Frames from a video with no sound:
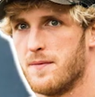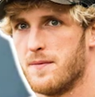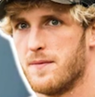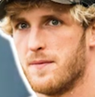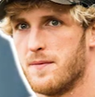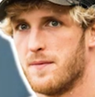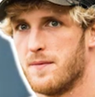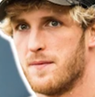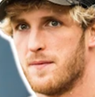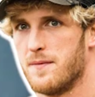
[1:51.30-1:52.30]

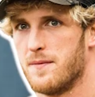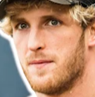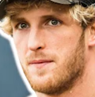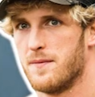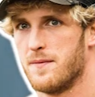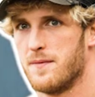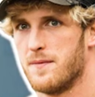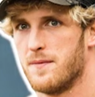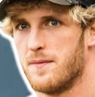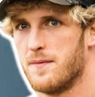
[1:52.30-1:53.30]

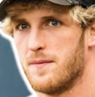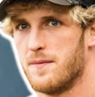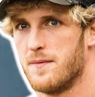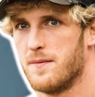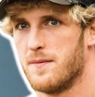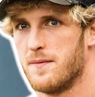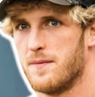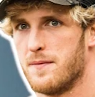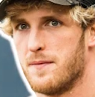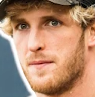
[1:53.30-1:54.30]

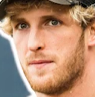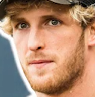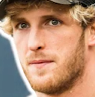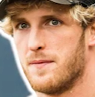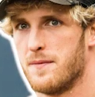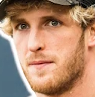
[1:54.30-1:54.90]
(silent)